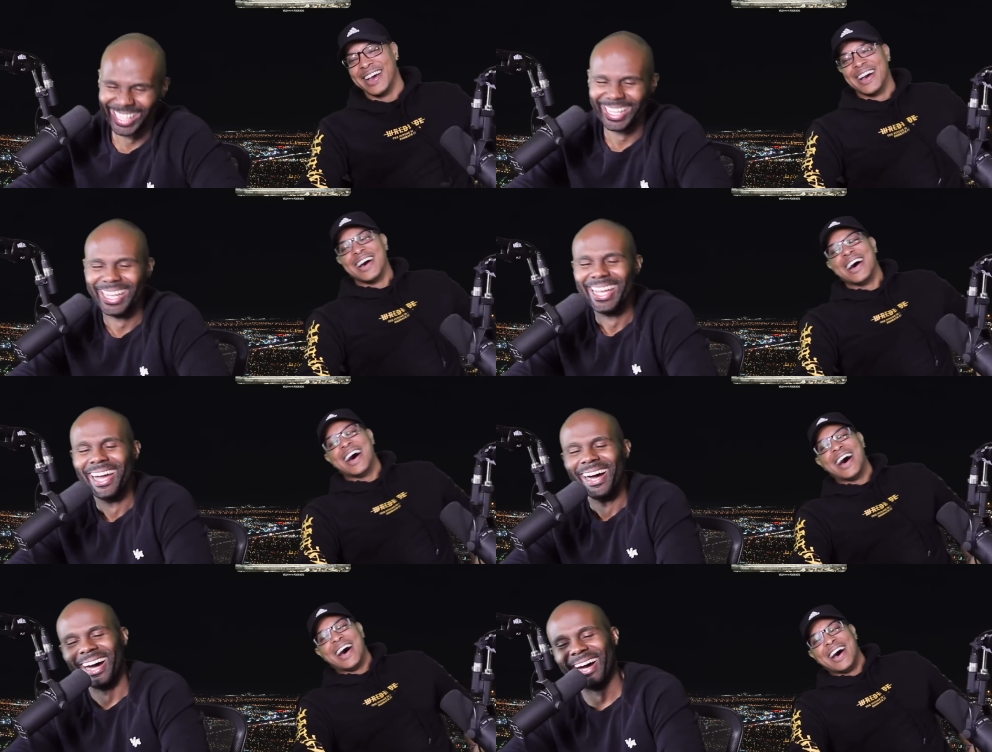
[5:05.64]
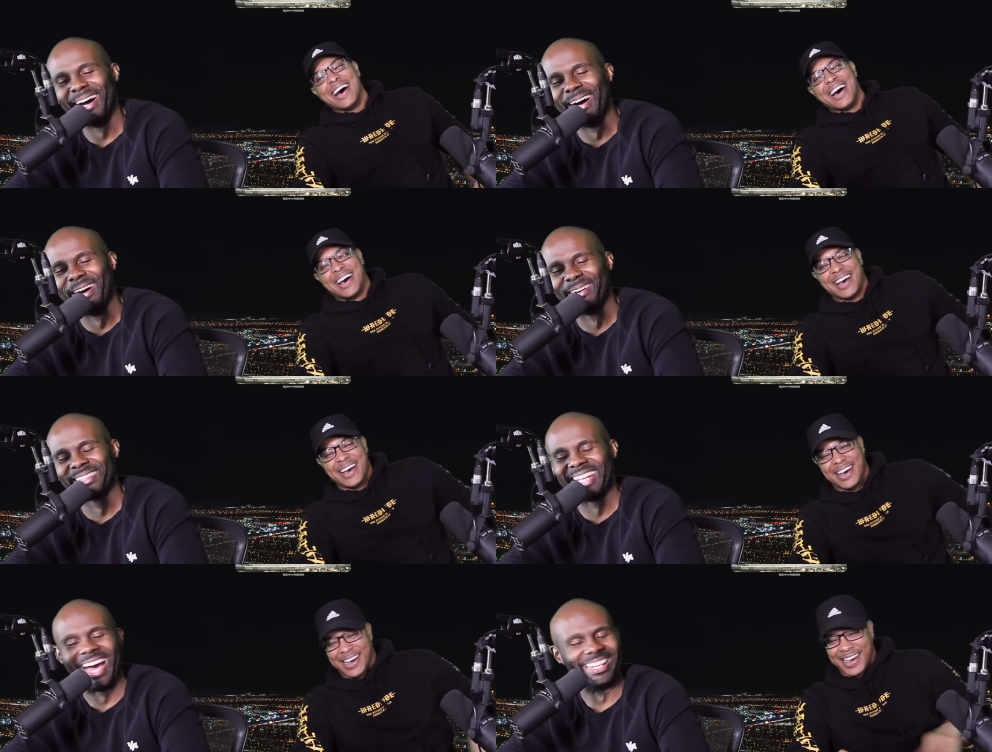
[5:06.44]

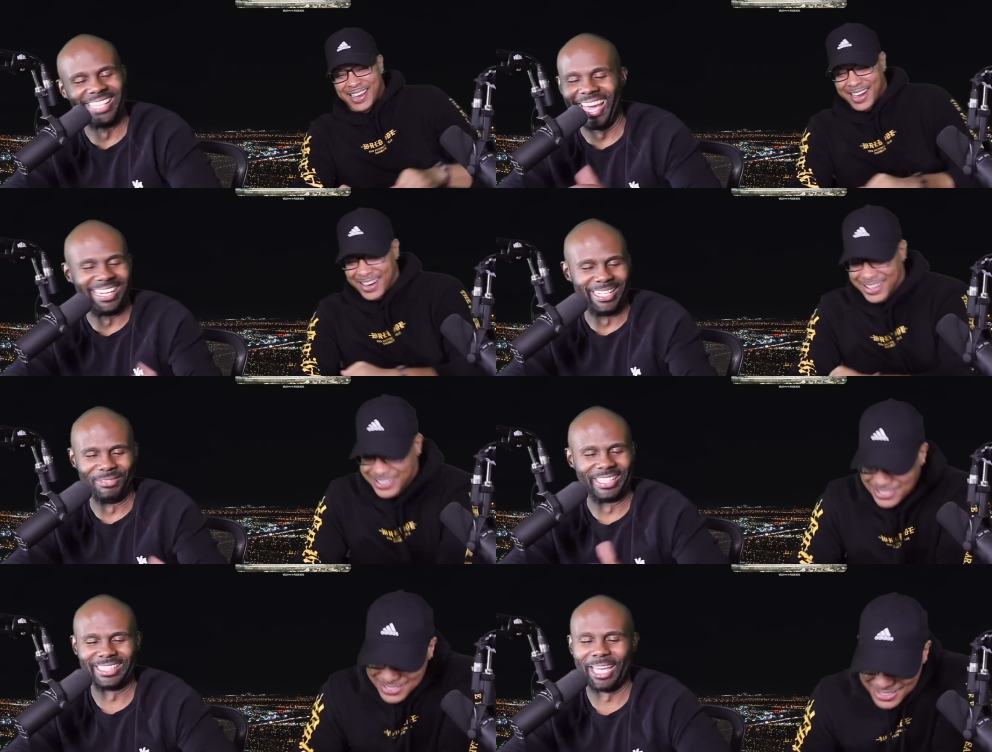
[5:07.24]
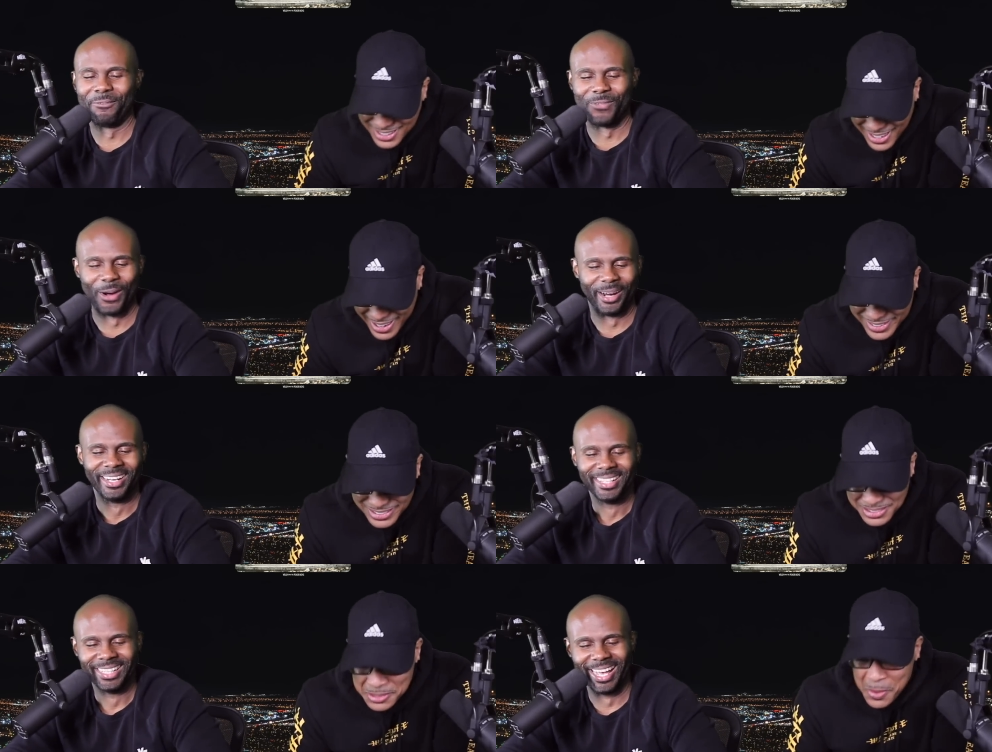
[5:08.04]
Speaker 1: oh God, yeah, I didn't even get that
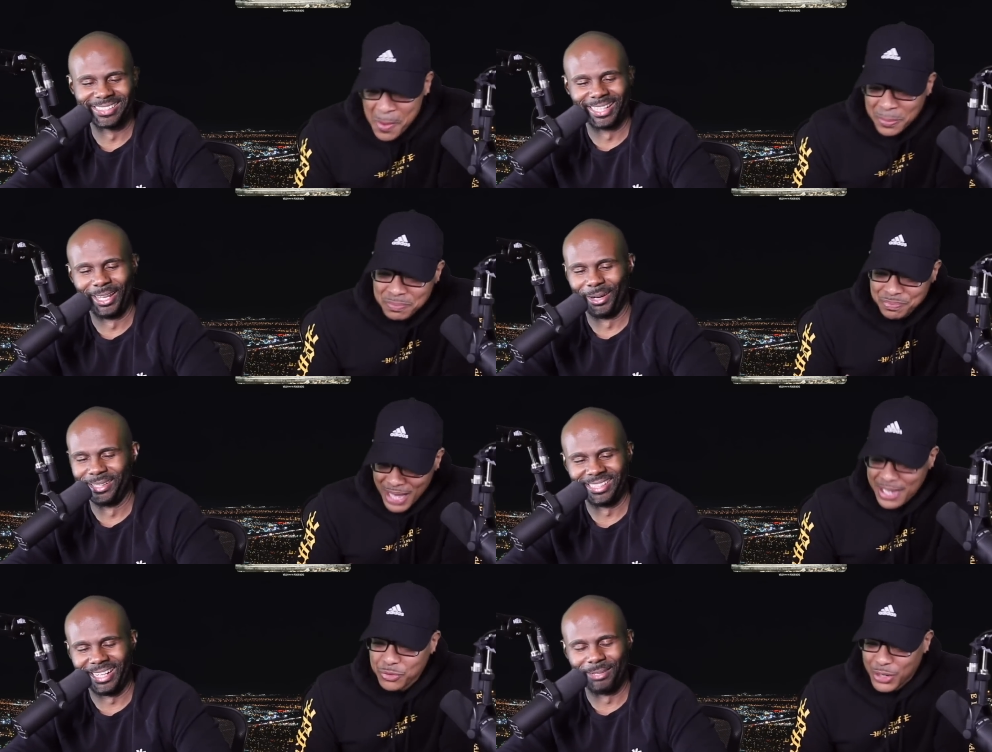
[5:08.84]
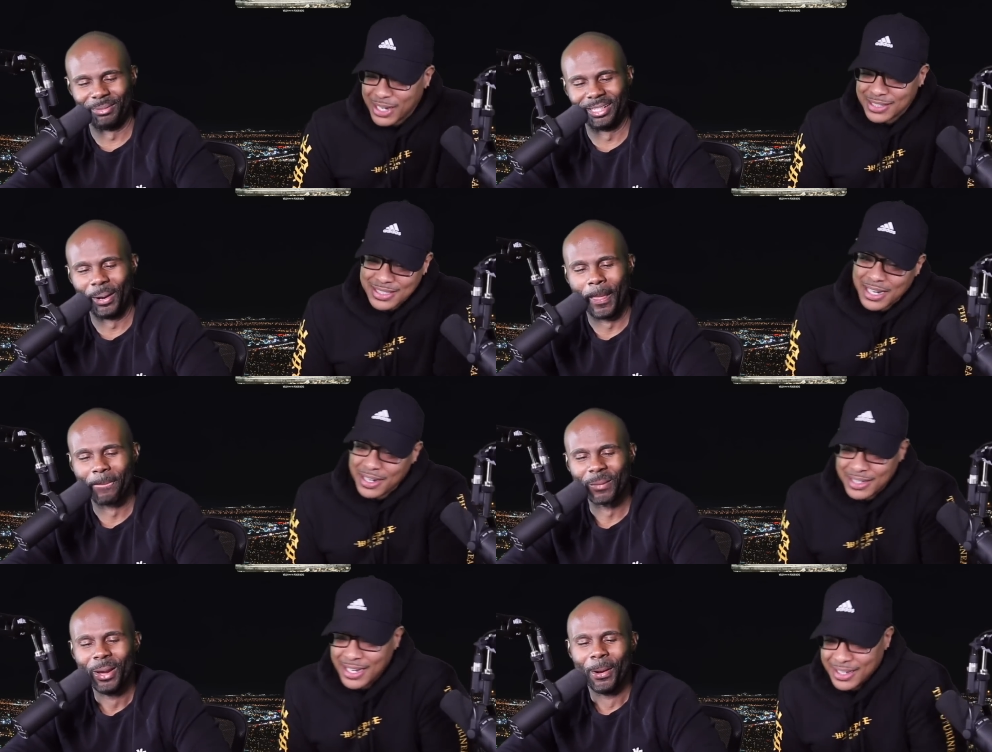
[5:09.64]
far. That's hilarious. That's it funny as
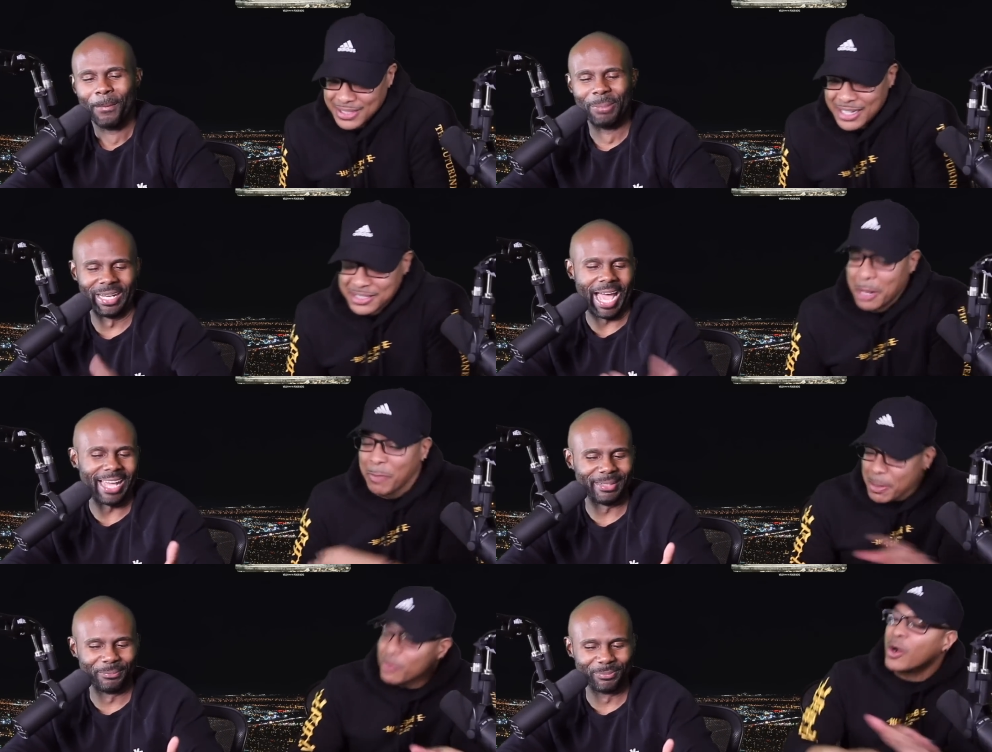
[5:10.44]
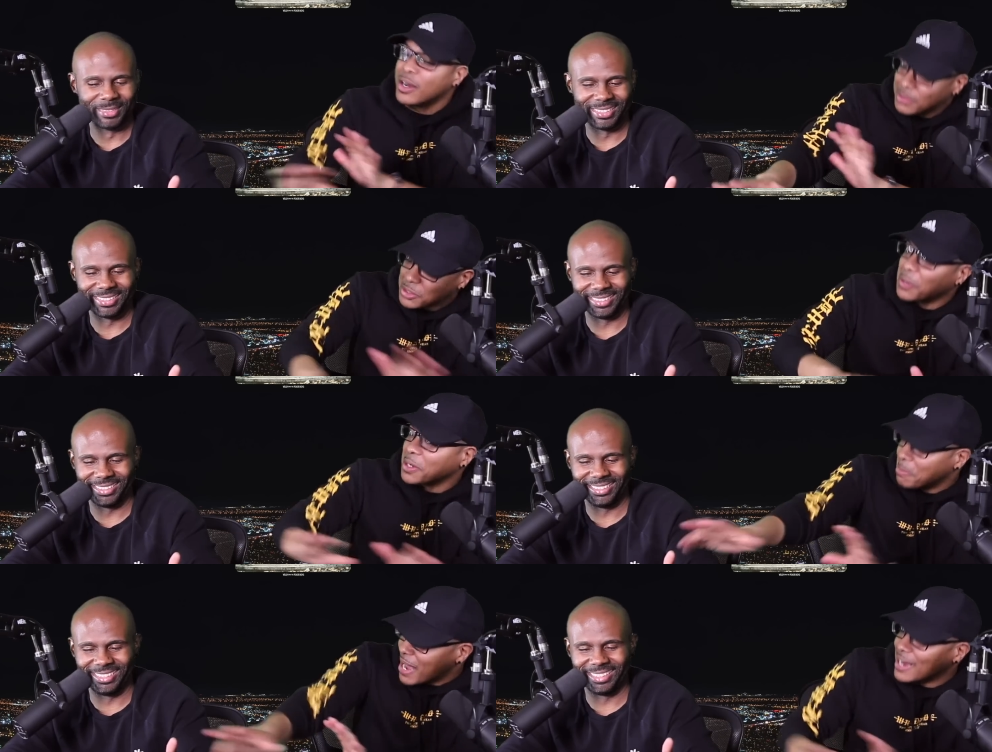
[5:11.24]
hell. Yeah, yeah. But,
Speaker 2: some people are, you know,
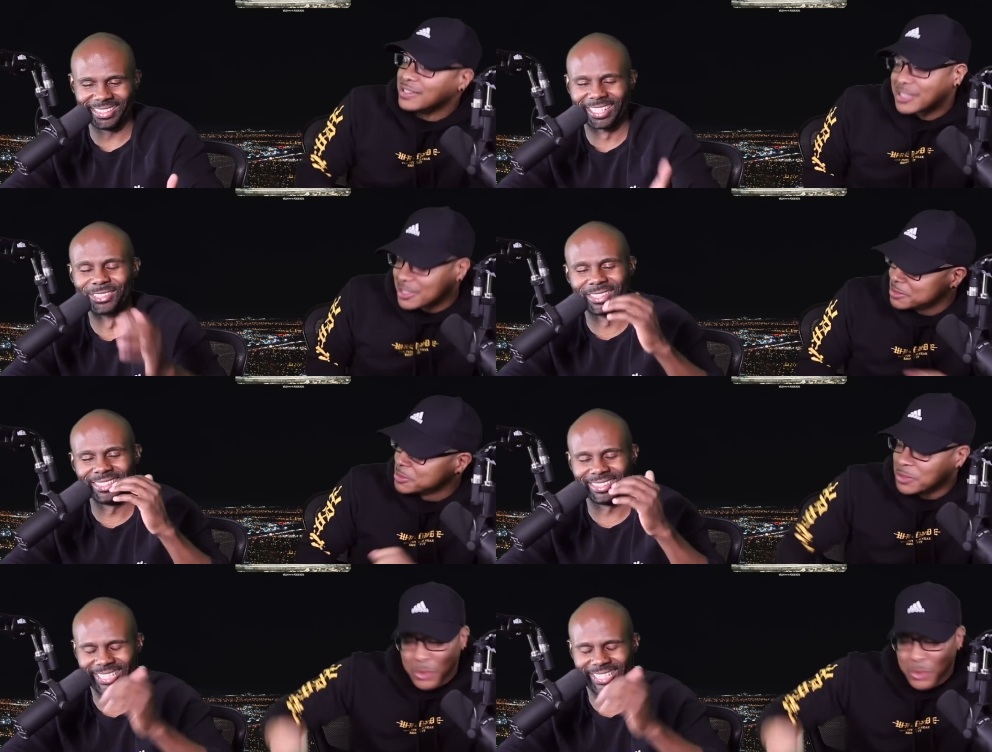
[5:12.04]
they're made to